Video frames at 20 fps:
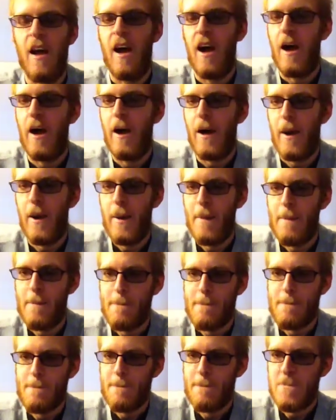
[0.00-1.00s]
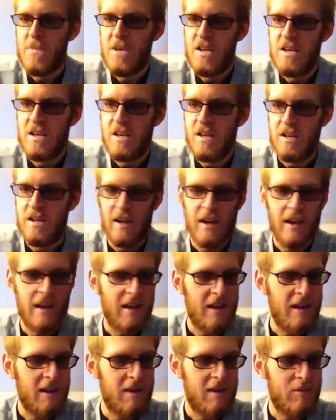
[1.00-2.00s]

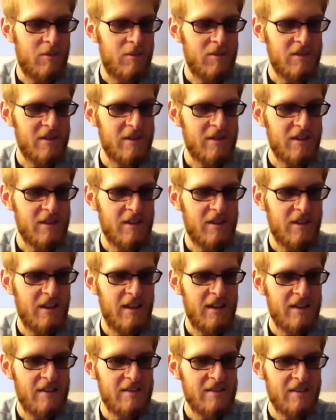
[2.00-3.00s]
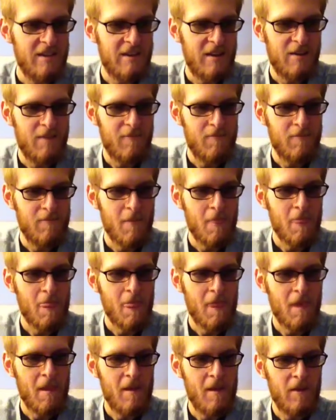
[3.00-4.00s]
I particularly liked
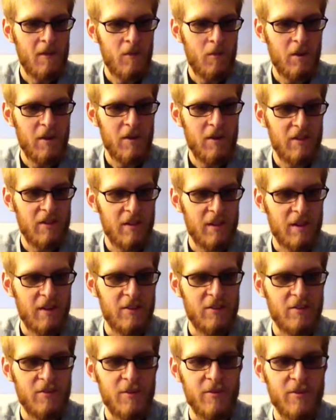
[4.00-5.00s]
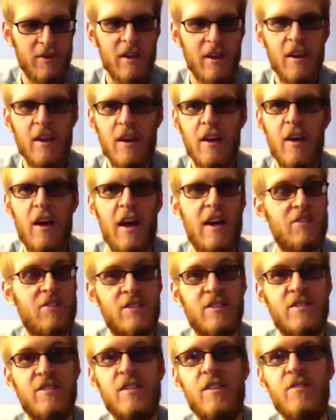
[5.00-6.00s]
one thing in this movie.
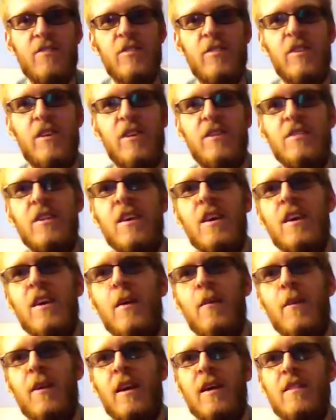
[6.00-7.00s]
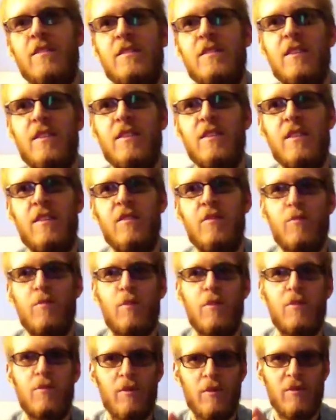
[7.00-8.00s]
Actually, it's several things. Because, the
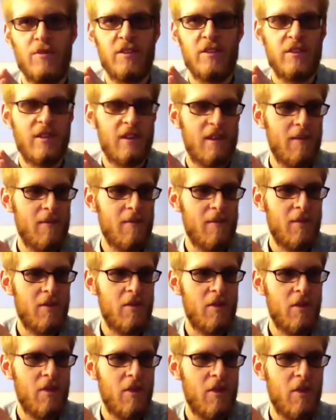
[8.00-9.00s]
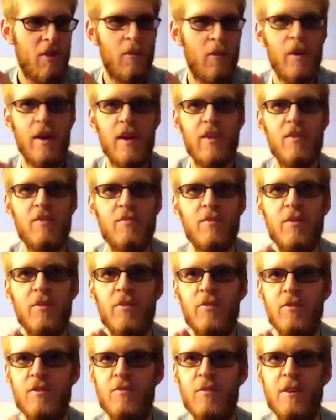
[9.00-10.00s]
way this
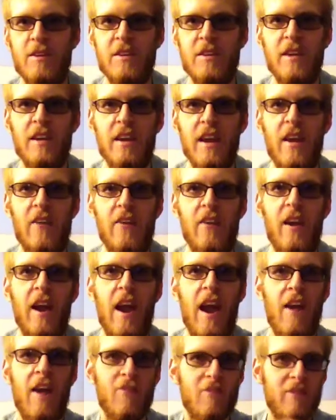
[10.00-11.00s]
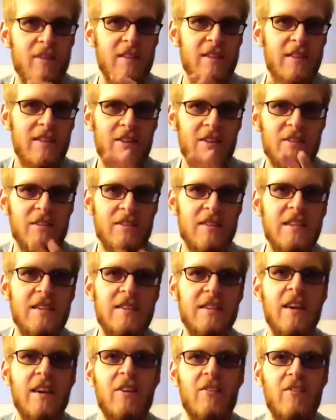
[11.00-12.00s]
movie was put together, every little
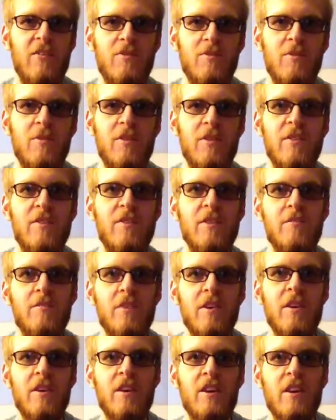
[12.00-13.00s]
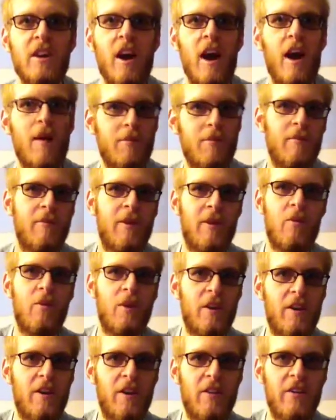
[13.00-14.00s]
detail of this movie seemed to complement
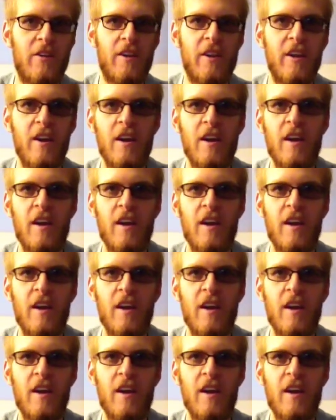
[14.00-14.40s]
one another.